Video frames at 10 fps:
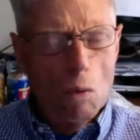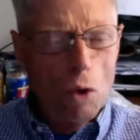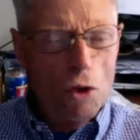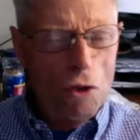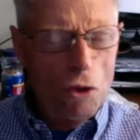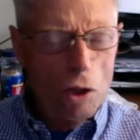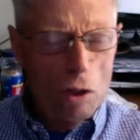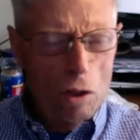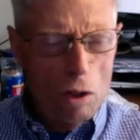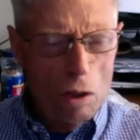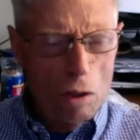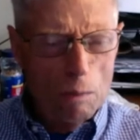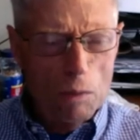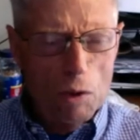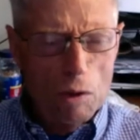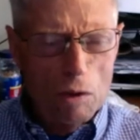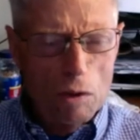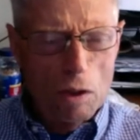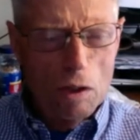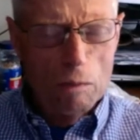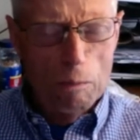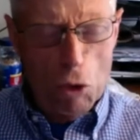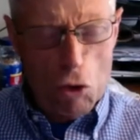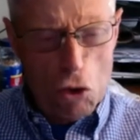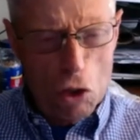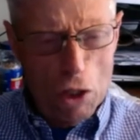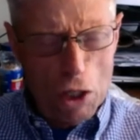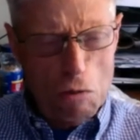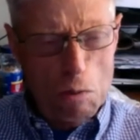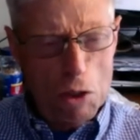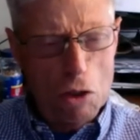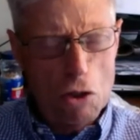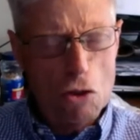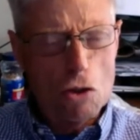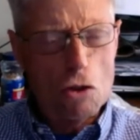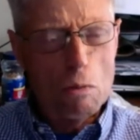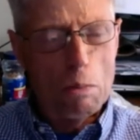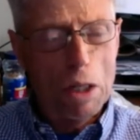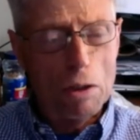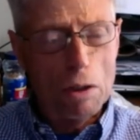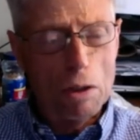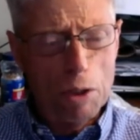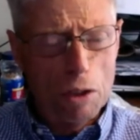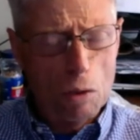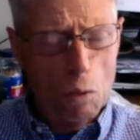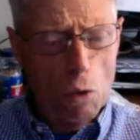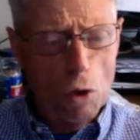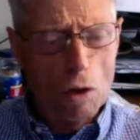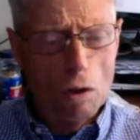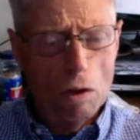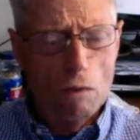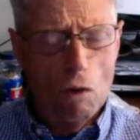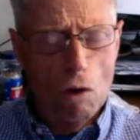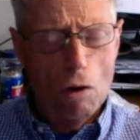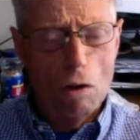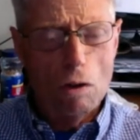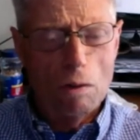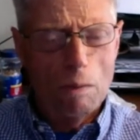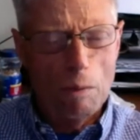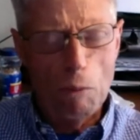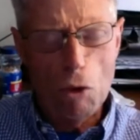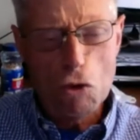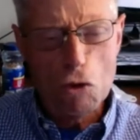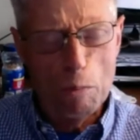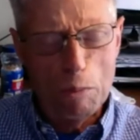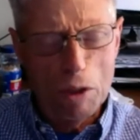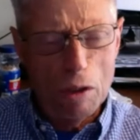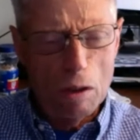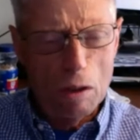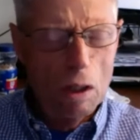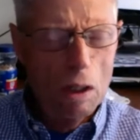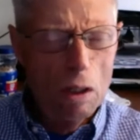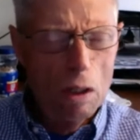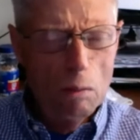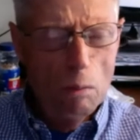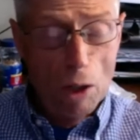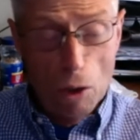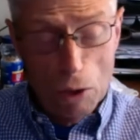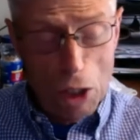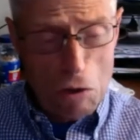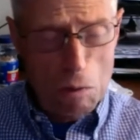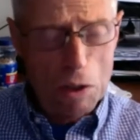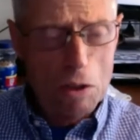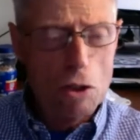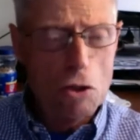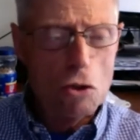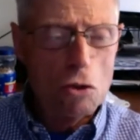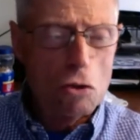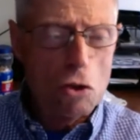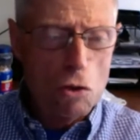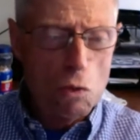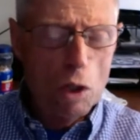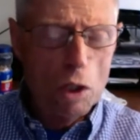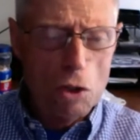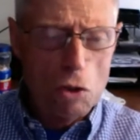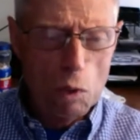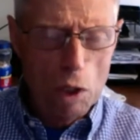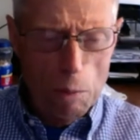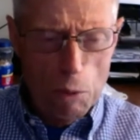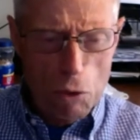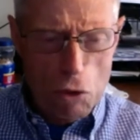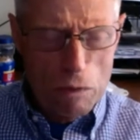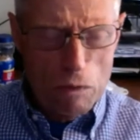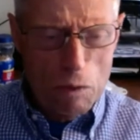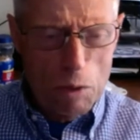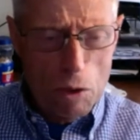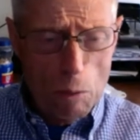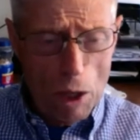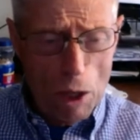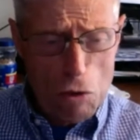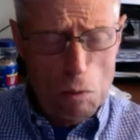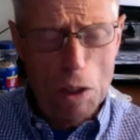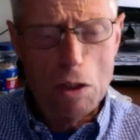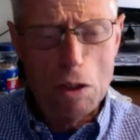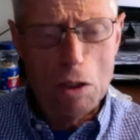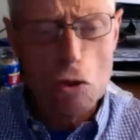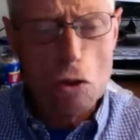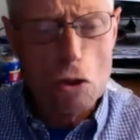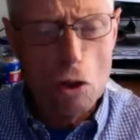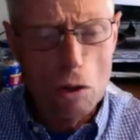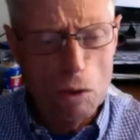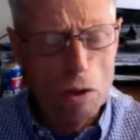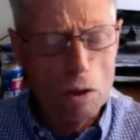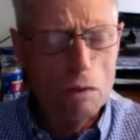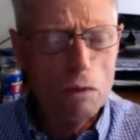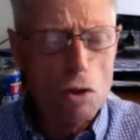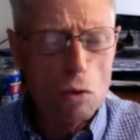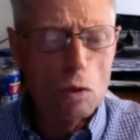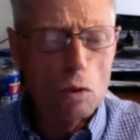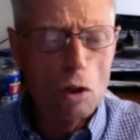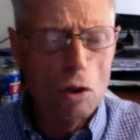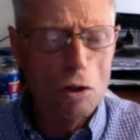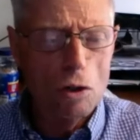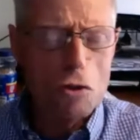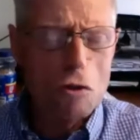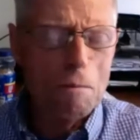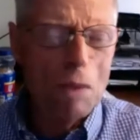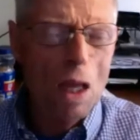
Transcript: with the kind of personal expectations about it being a work of art, the personal being my own expectations as well as what I perceive to be the expectations of the individual artist.